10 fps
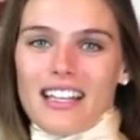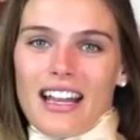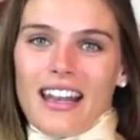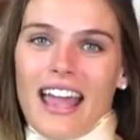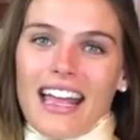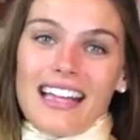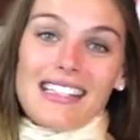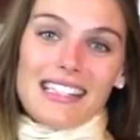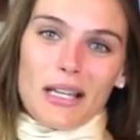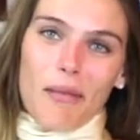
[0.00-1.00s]
and like I
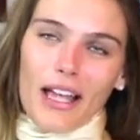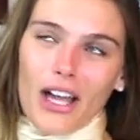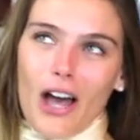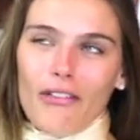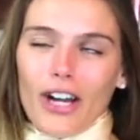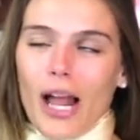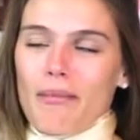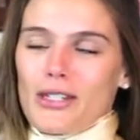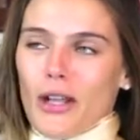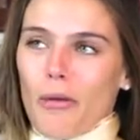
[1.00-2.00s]
see my cover and
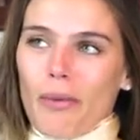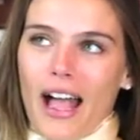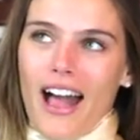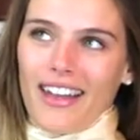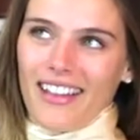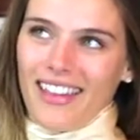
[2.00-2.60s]
I'm so proud,